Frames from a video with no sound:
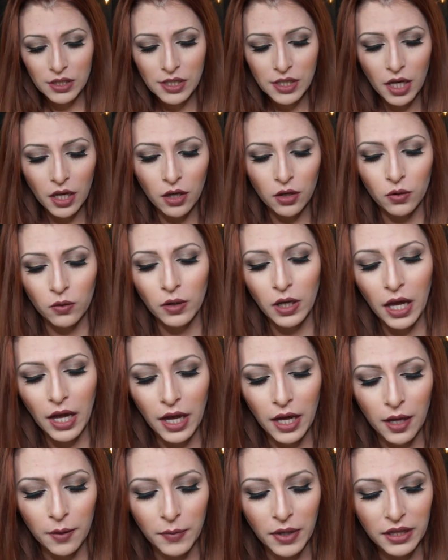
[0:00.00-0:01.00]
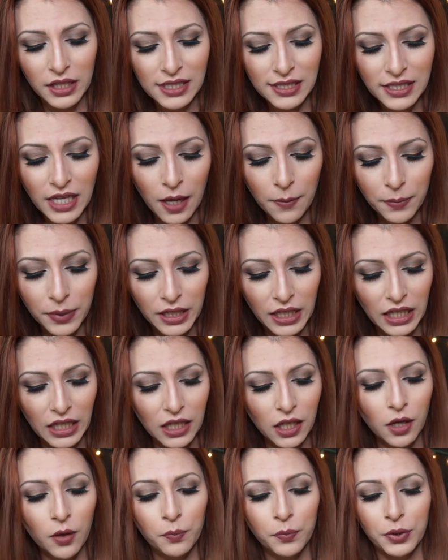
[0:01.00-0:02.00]
So, this
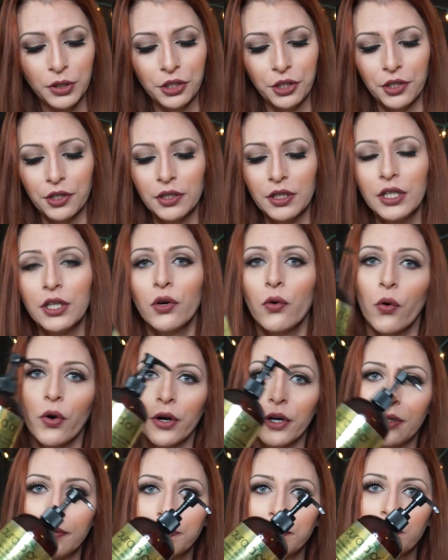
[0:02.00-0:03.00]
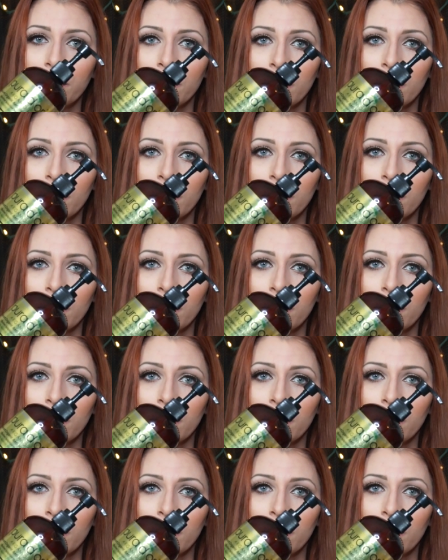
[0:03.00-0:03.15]
company, Pura Dior,